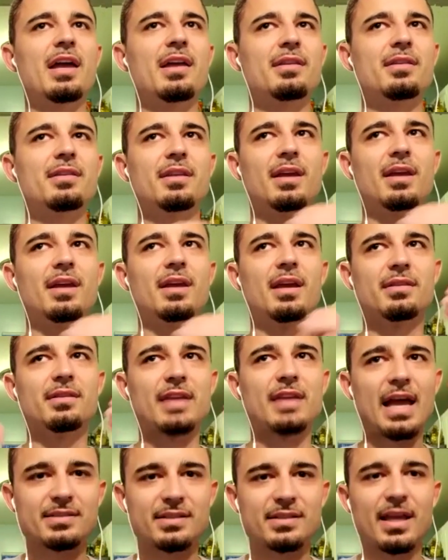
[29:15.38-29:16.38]

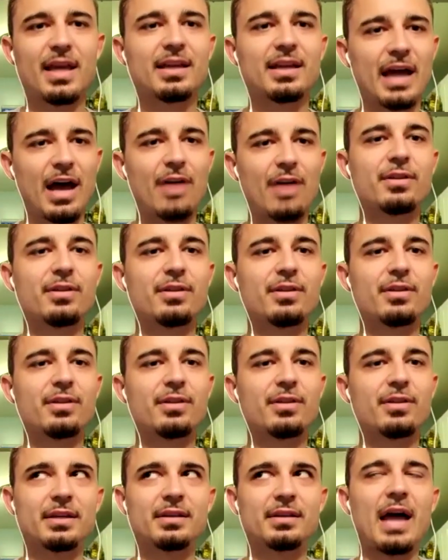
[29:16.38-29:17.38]
And that's like how the